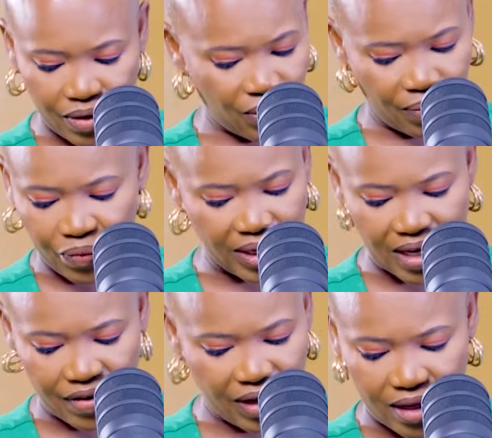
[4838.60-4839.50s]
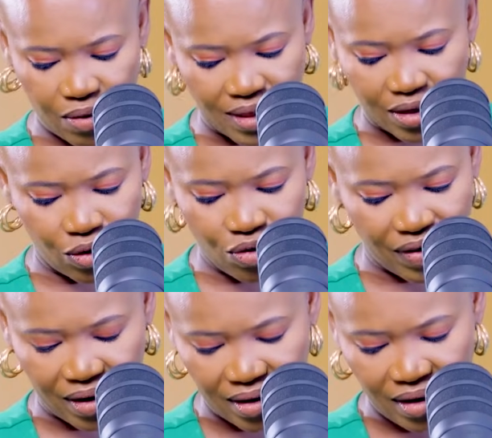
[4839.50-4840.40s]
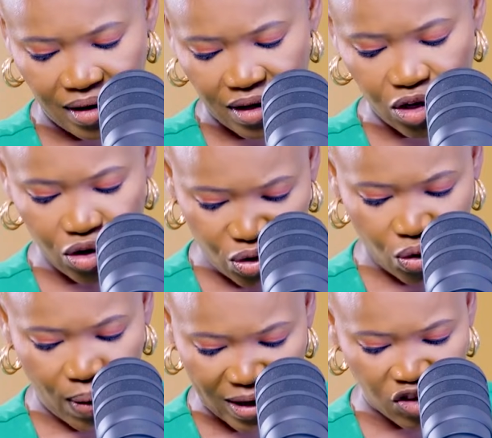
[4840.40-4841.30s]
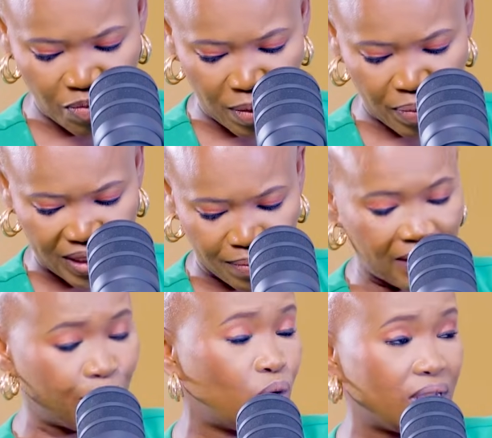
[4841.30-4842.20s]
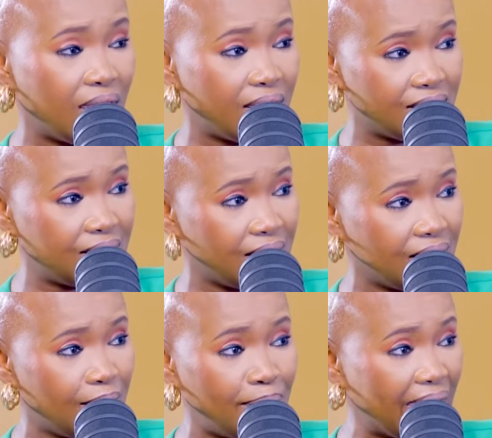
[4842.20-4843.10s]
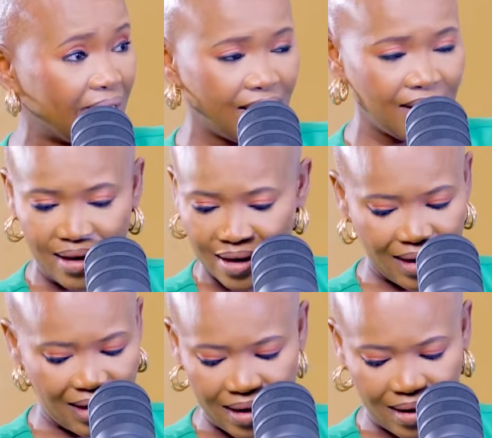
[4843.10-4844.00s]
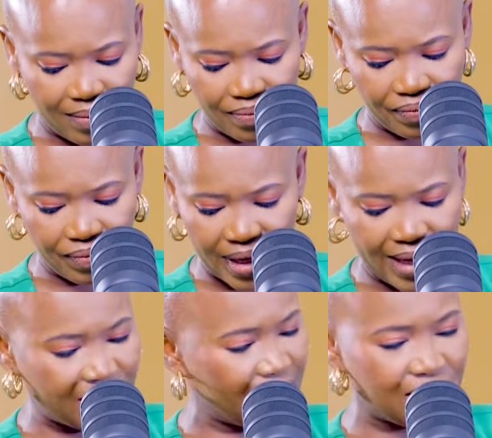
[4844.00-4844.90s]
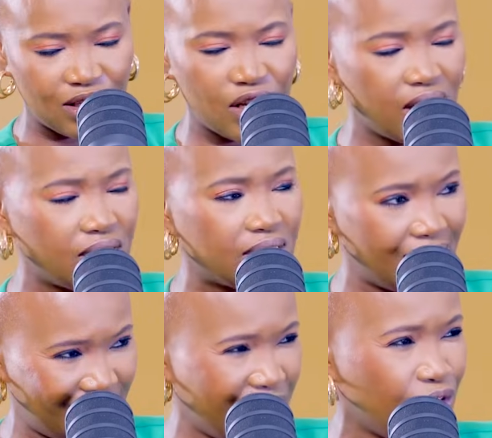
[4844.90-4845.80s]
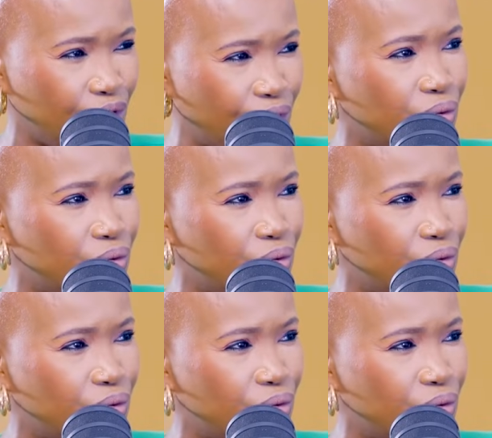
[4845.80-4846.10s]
No, it definitely wasn't over. You know, once you've been bitten by the broadcasting bug, it's in you.